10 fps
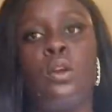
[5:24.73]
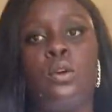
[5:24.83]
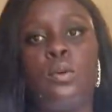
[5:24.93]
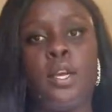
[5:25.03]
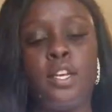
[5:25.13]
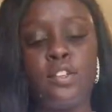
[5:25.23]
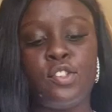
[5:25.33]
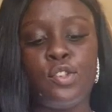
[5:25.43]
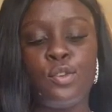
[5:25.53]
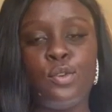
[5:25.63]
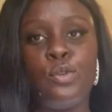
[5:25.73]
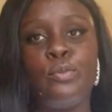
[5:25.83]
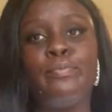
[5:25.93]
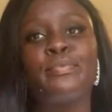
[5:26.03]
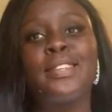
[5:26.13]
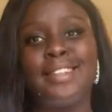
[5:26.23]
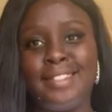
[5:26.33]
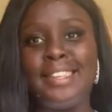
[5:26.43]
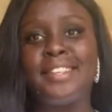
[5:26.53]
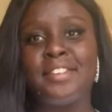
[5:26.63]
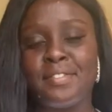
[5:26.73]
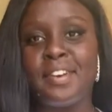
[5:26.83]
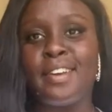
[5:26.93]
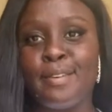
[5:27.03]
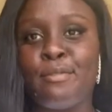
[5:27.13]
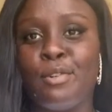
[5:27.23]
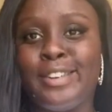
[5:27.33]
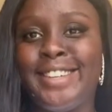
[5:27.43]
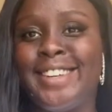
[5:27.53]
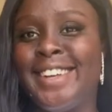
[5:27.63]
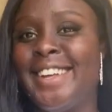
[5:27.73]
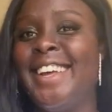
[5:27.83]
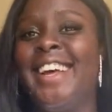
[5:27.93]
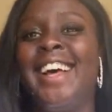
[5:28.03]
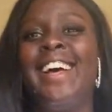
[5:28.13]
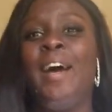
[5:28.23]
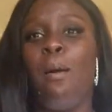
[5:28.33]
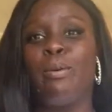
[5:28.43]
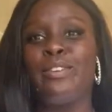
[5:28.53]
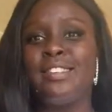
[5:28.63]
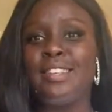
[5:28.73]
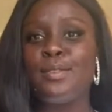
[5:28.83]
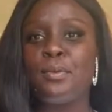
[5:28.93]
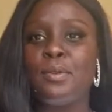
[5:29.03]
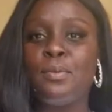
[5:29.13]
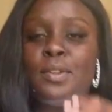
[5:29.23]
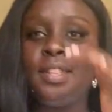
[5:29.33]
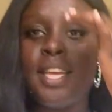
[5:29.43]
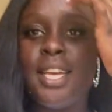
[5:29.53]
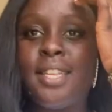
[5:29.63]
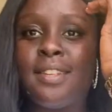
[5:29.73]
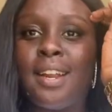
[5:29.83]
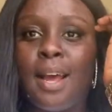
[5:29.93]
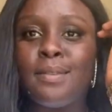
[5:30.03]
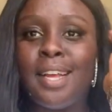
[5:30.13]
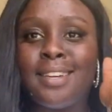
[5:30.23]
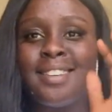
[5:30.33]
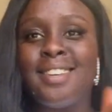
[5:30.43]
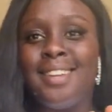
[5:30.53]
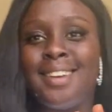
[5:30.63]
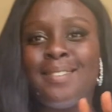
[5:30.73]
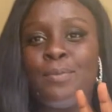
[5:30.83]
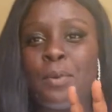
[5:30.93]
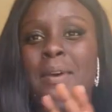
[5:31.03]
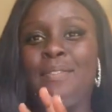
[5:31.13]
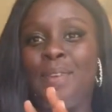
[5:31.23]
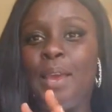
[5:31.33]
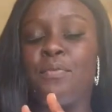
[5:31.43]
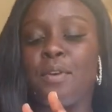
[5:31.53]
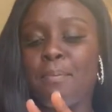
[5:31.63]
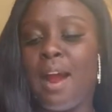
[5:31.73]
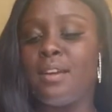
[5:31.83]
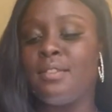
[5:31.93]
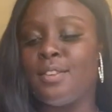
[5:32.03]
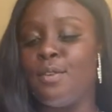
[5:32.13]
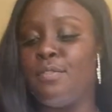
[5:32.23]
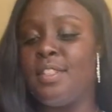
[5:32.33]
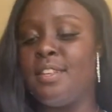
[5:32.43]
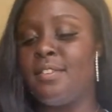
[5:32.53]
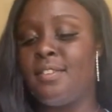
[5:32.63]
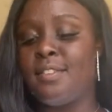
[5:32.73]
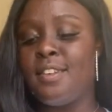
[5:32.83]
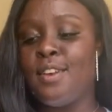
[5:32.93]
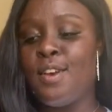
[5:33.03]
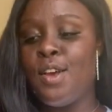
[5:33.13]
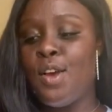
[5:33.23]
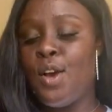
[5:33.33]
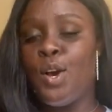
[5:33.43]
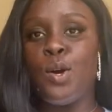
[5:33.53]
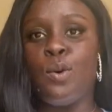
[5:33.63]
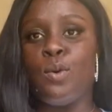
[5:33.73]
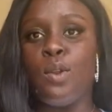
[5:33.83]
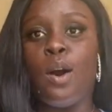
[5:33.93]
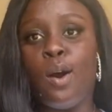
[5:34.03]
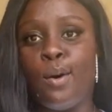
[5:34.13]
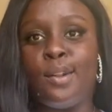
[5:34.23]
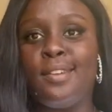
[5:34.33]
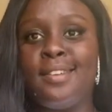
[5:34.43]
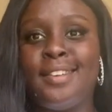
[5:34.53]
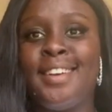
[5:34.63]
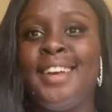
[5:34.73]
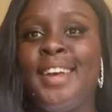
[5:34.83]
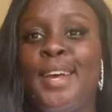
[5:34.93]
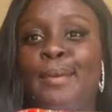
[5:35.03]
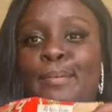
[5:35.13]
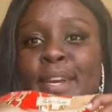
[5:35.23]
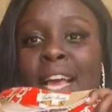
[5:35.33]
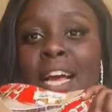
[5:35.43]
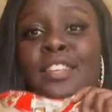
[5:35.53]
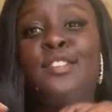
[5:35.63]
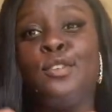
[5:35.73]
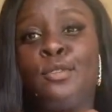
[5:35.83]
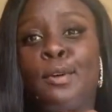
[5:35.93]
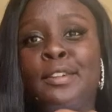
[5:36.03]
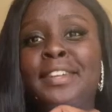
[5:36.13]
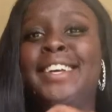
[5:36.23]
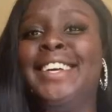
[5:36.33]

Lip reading: Okay, so this is very unfortunate because this is one of the one things that I was actually, one of my favorite parts of this whole haul. But yeah, it's too small.